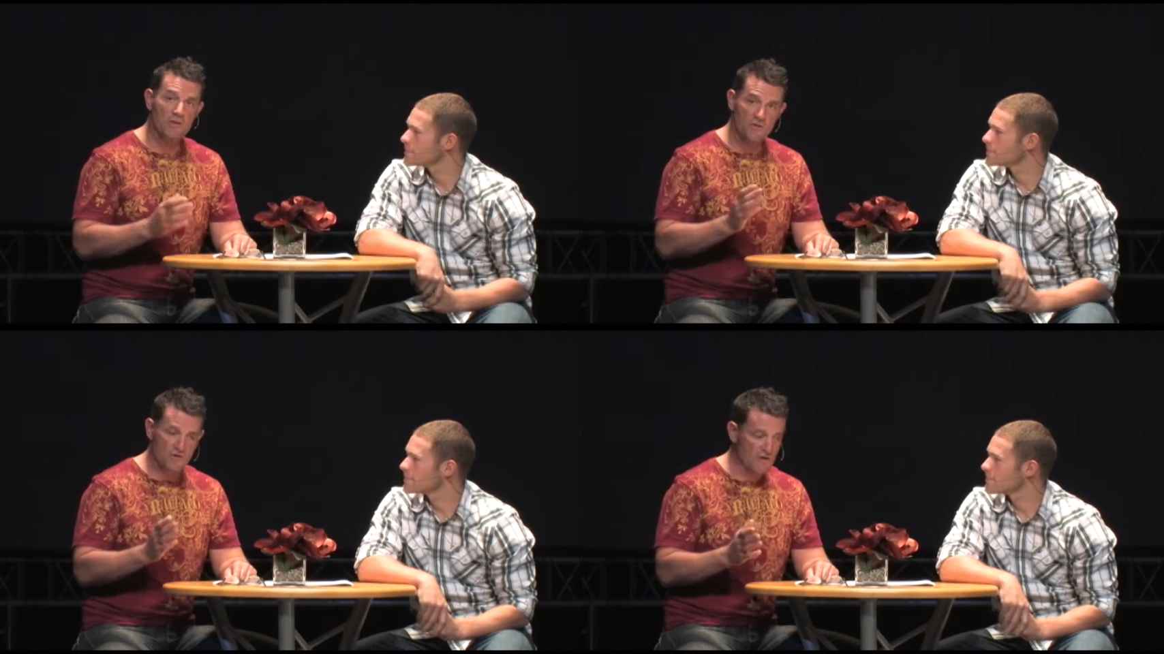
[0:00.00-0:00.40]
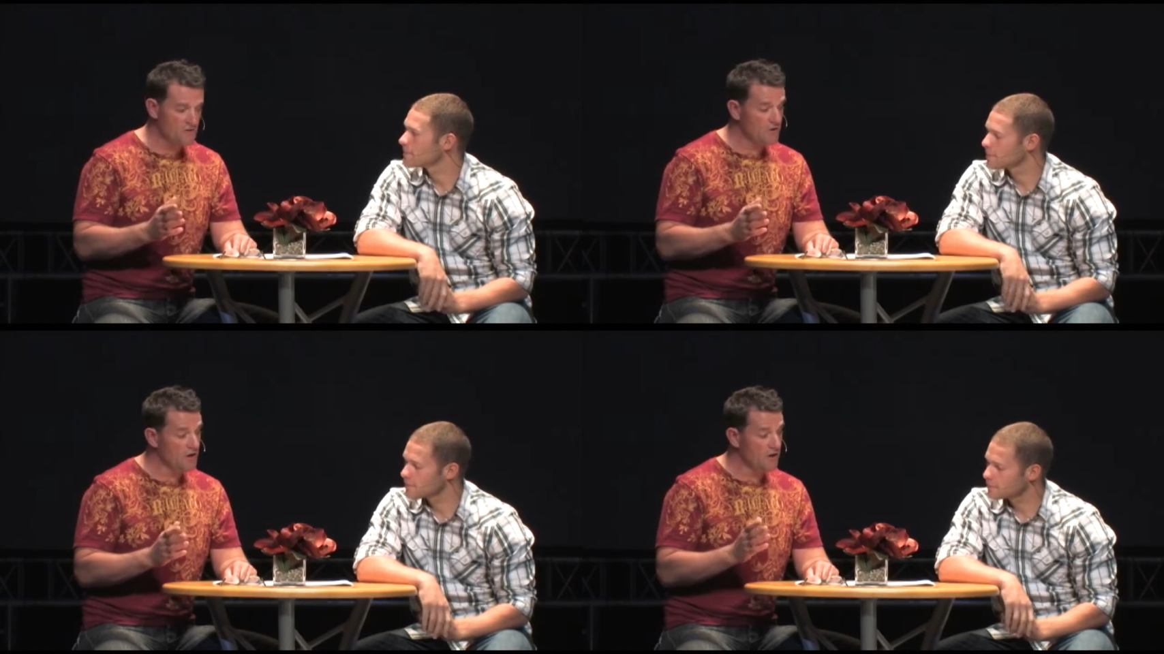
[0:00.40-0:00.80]
Speaker 1: there's
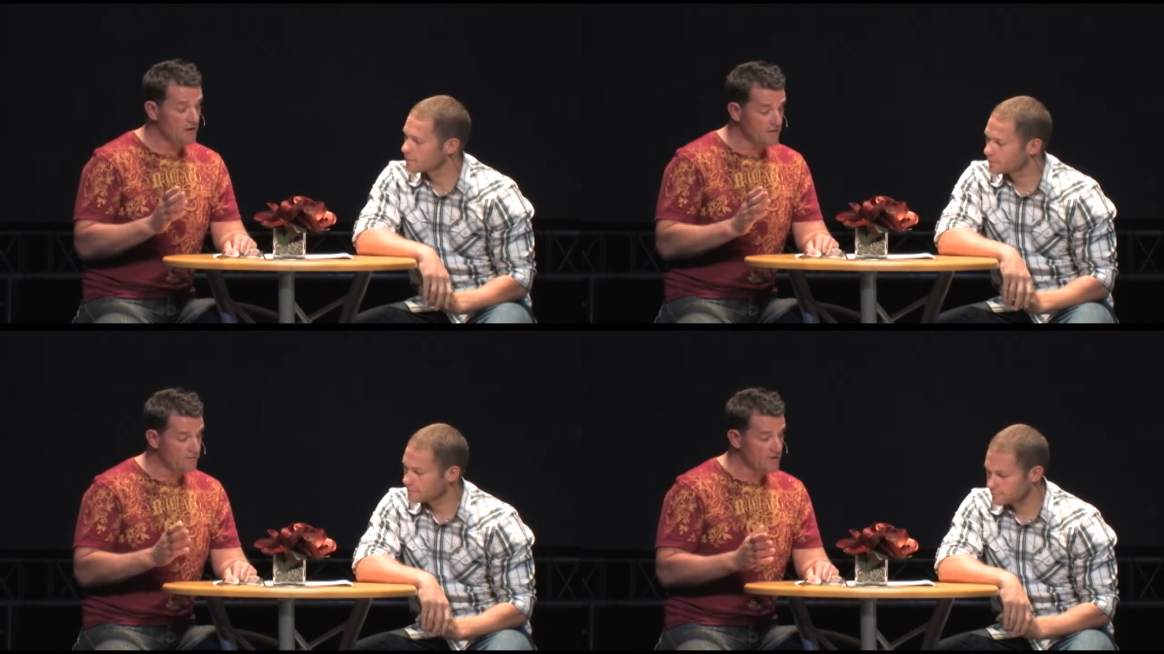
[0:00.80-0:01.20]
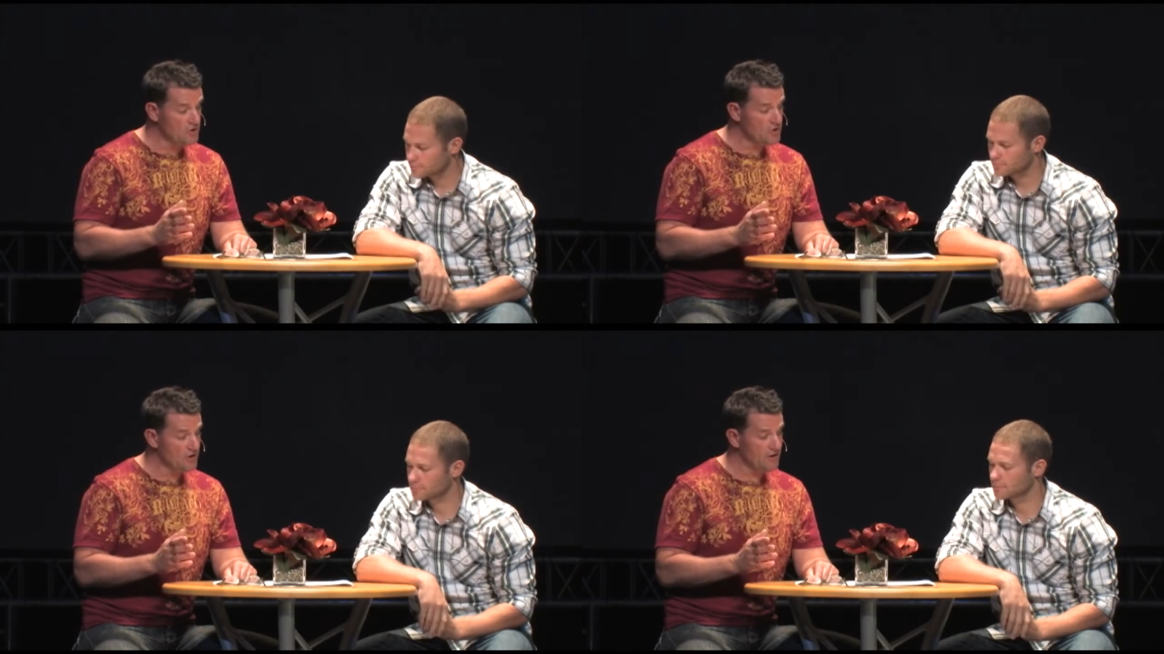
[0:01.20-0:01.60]
dissension and
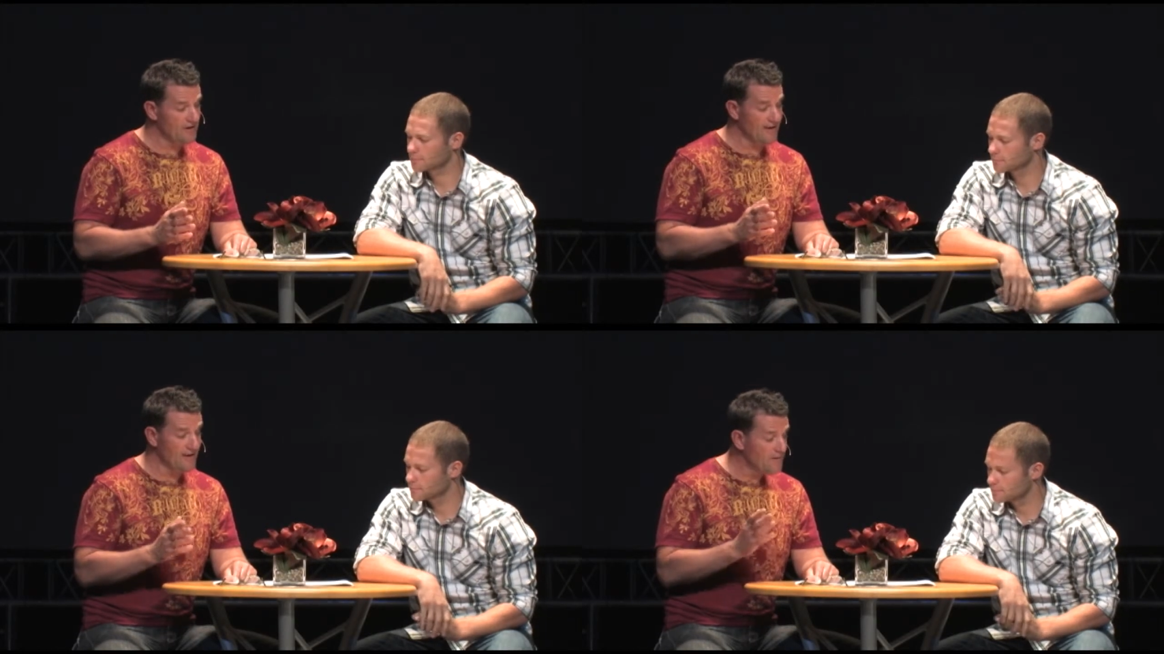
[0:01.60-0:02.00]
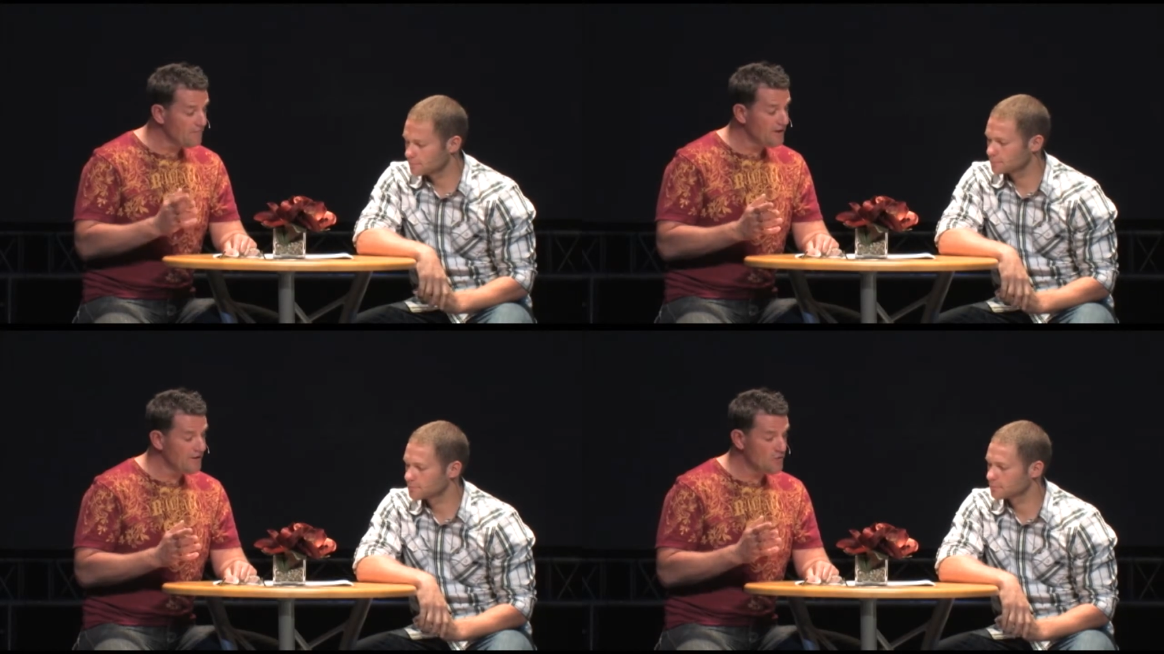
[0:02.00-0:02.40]
division,
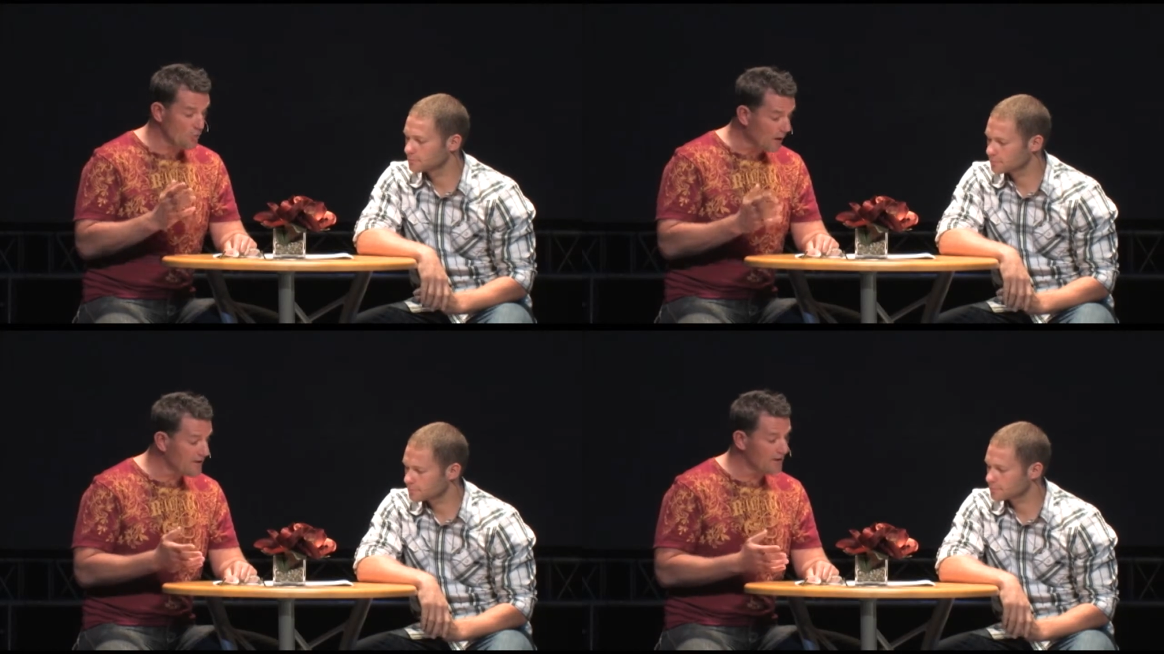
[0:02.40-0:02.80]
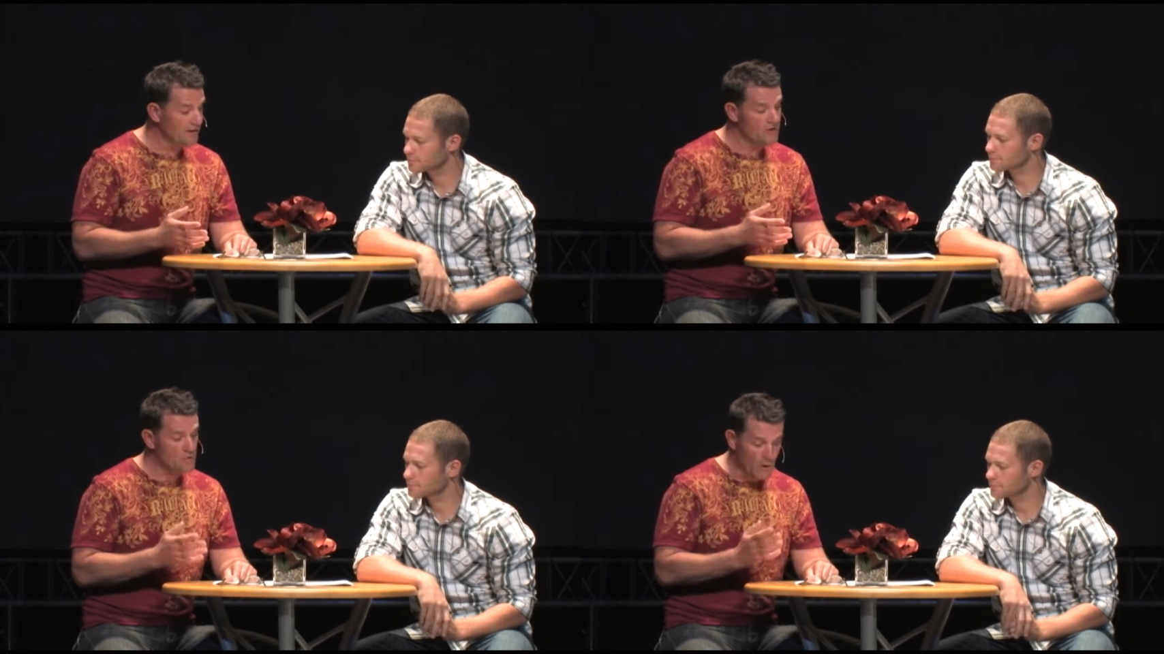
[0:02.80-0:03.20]
envy,
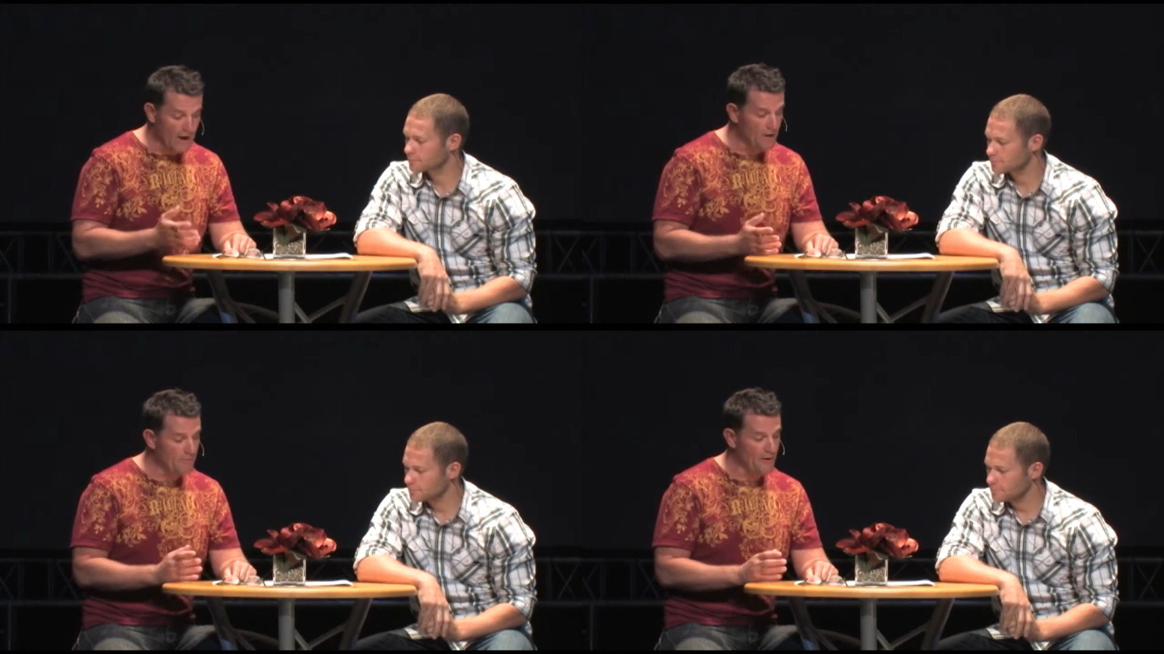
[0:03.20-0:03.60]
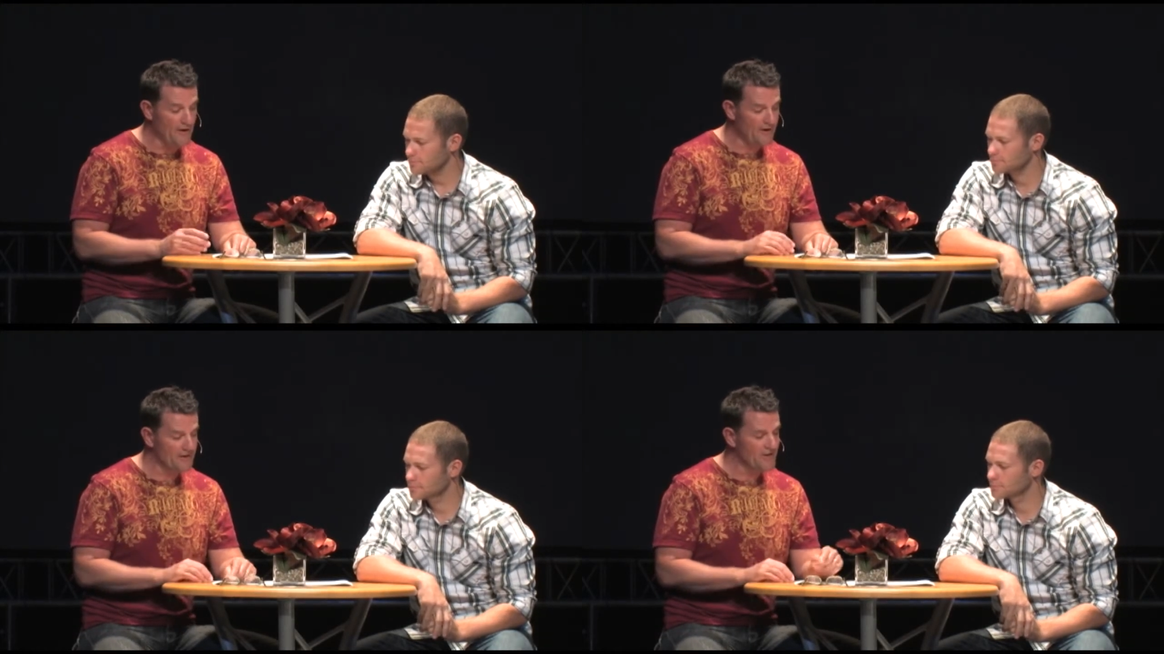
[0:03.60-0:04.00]
drunkenness, wild
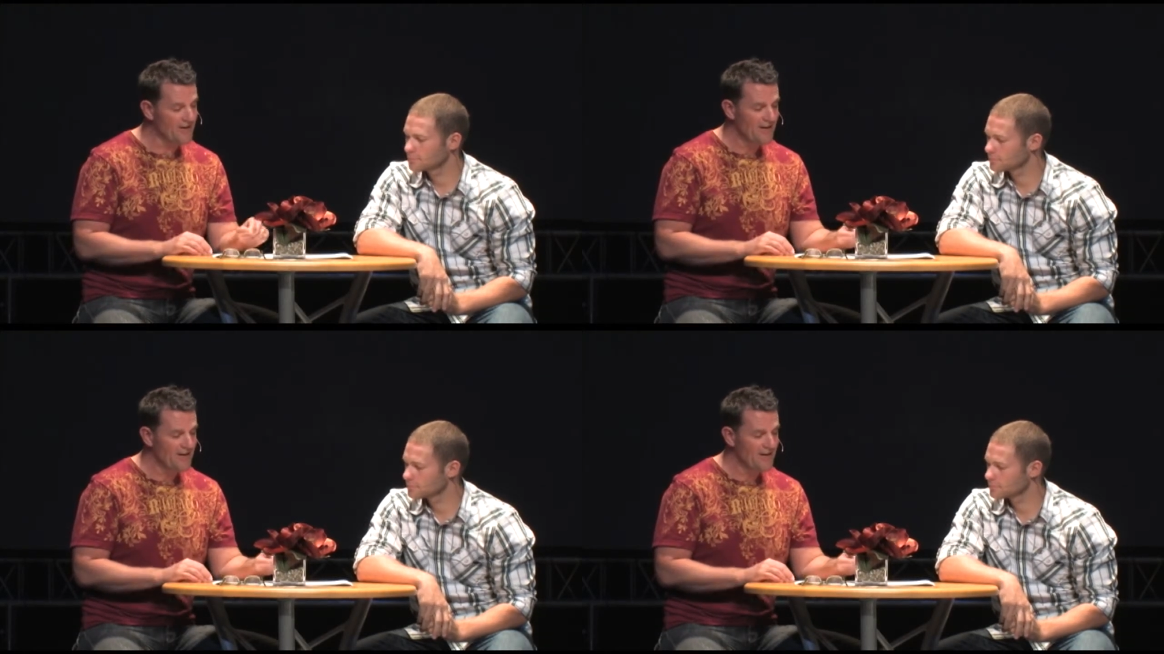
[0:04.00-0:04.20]
parties.